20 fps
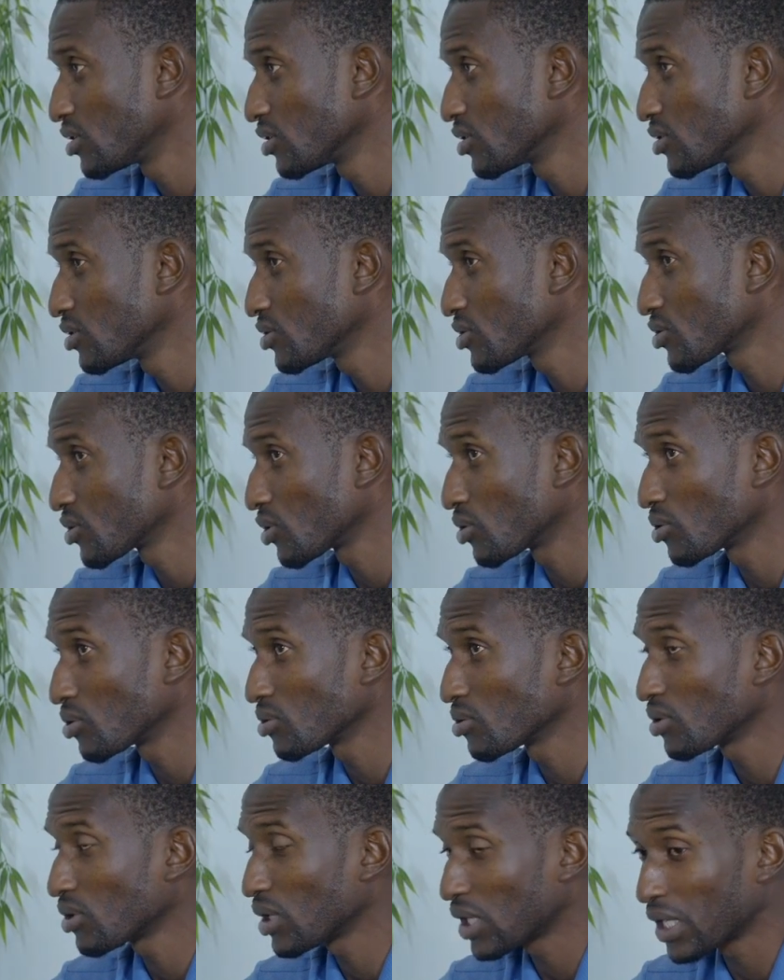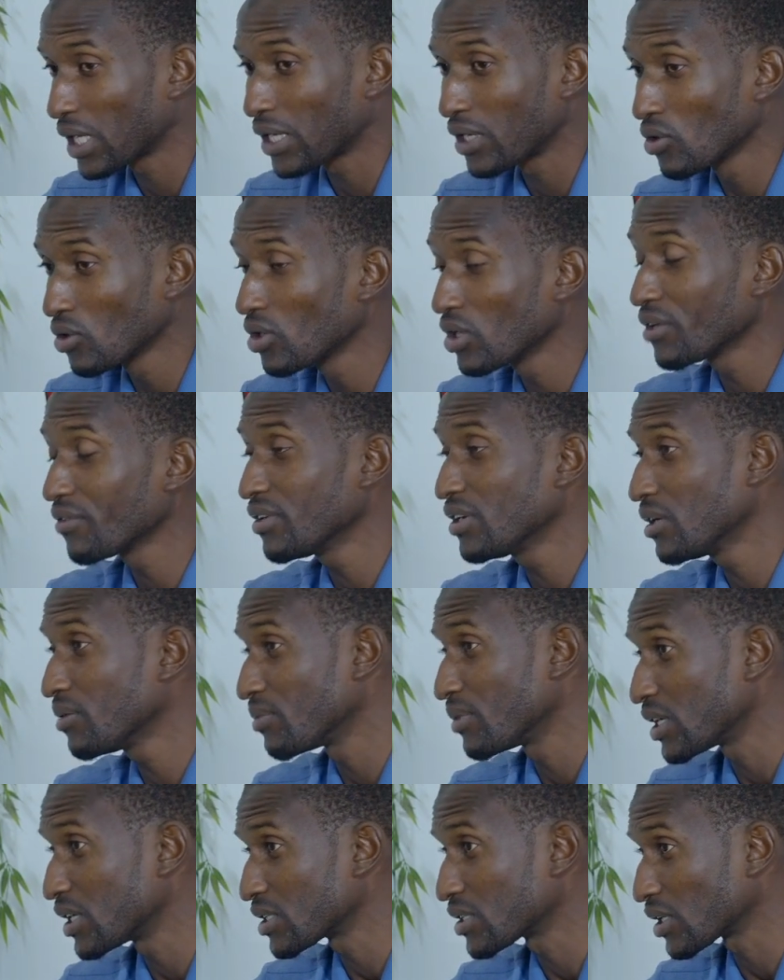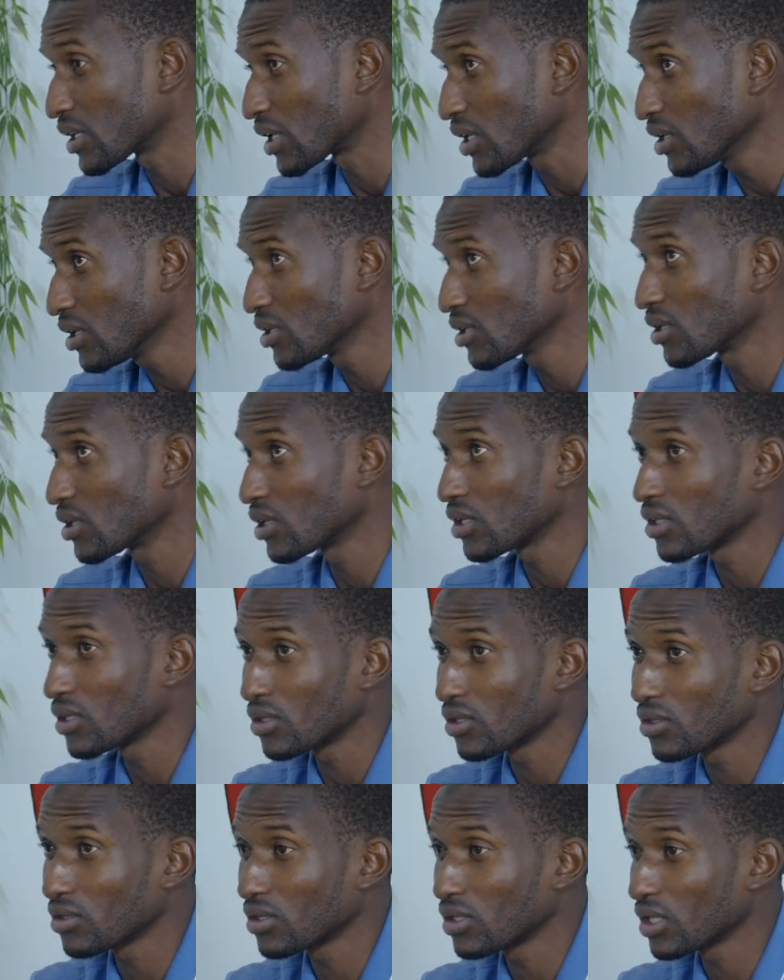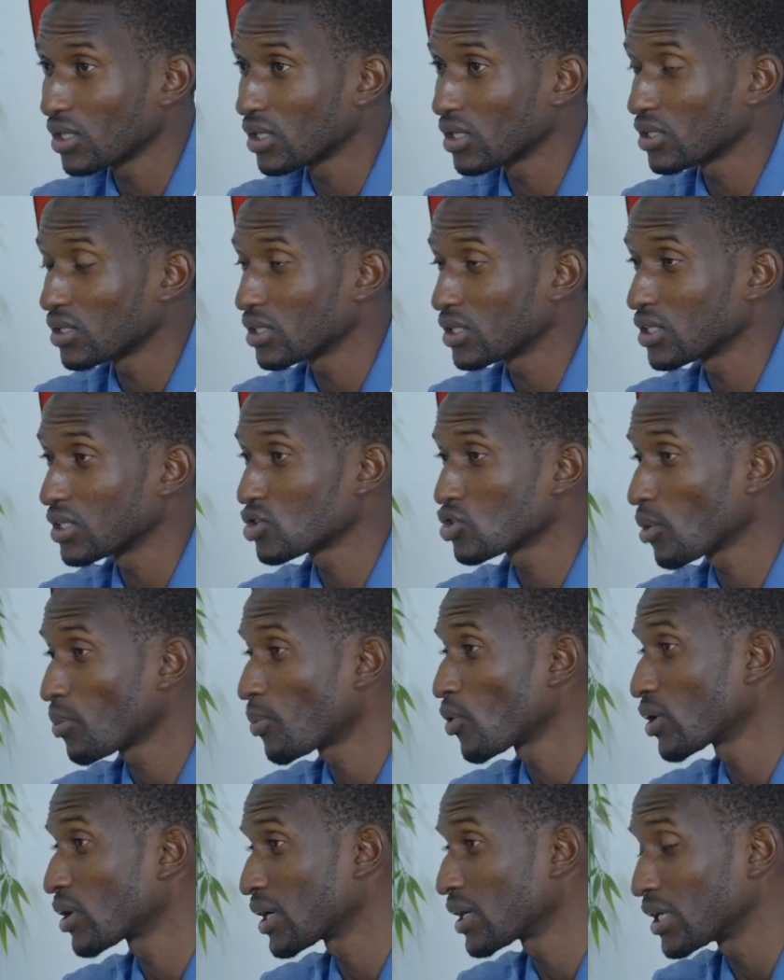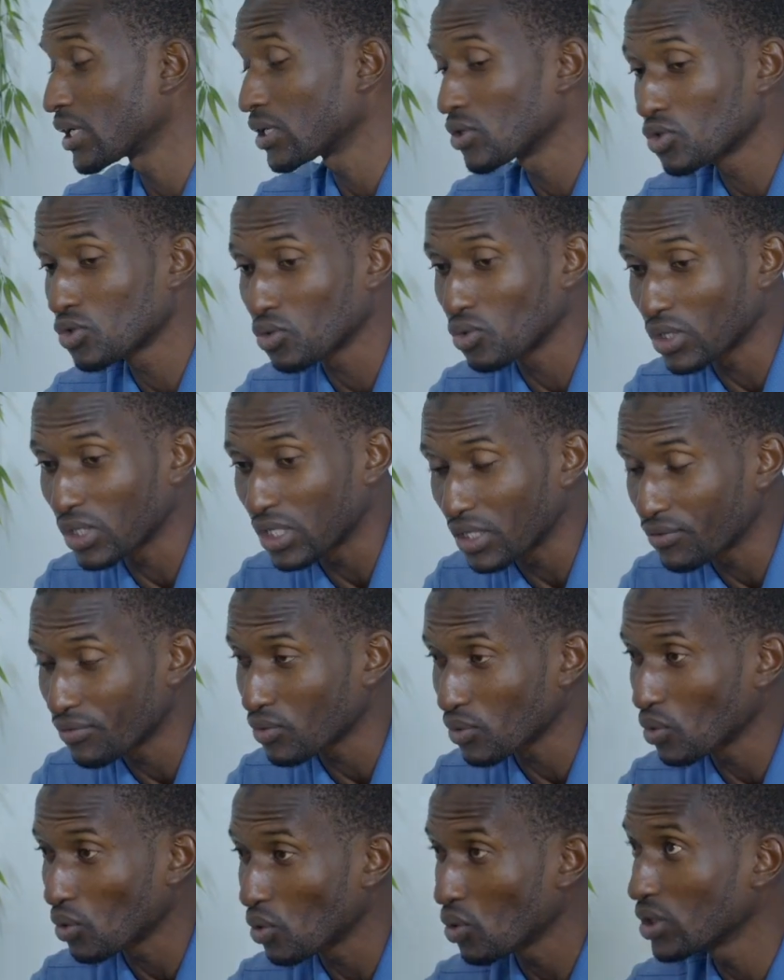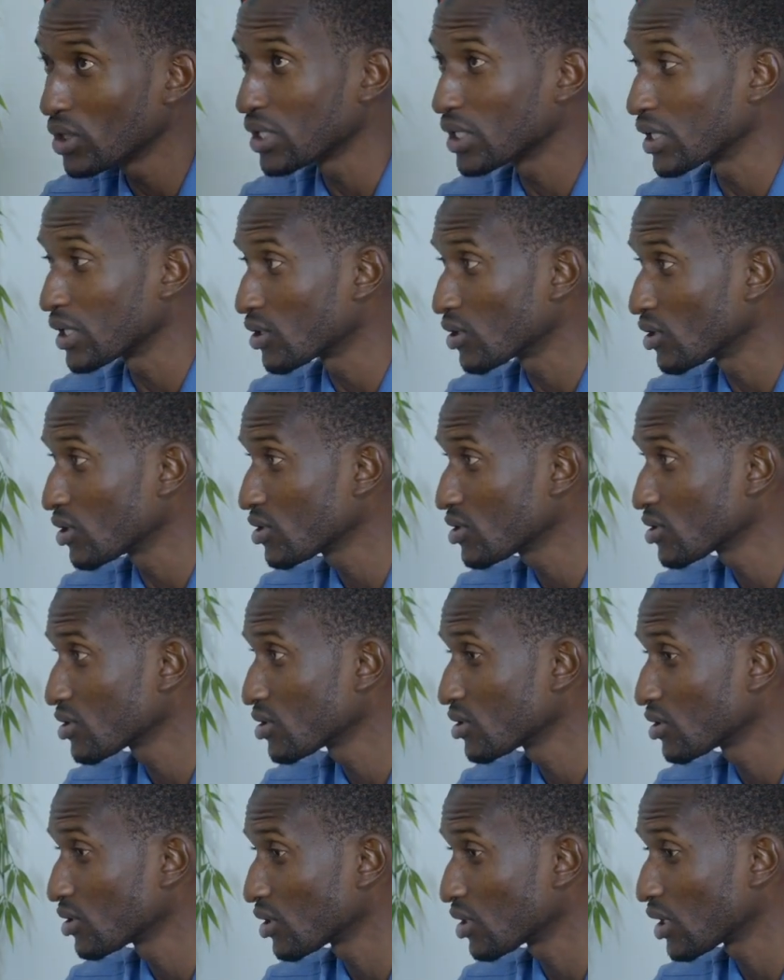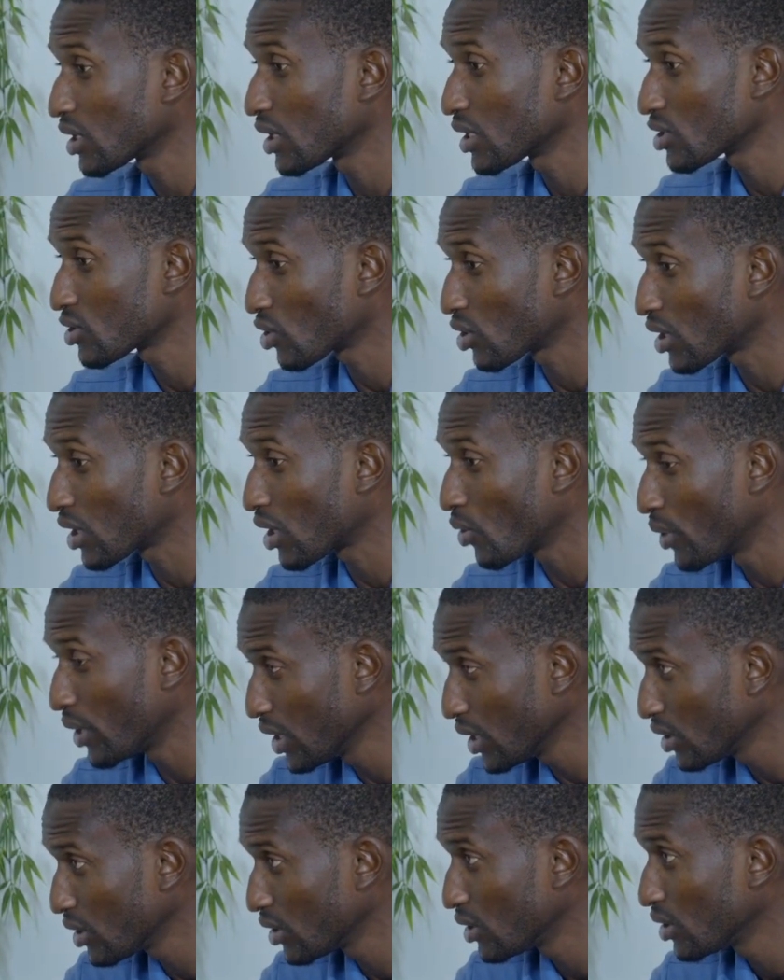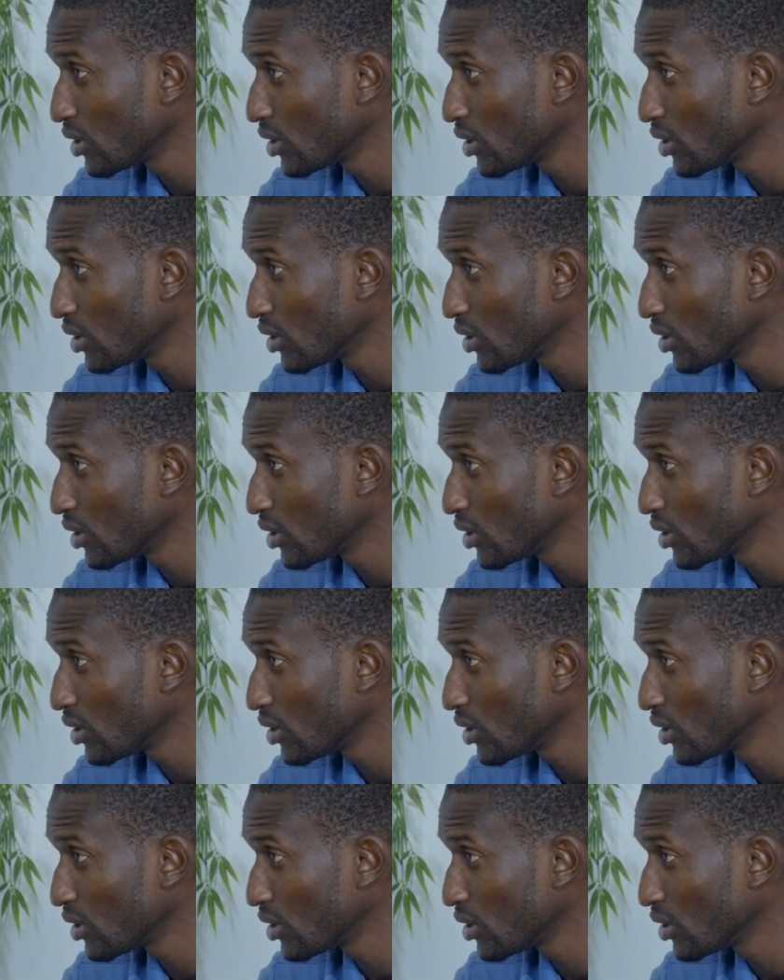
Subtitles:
So, and I know even the ministry, you know, the support that they used to give to all the regions is on the way,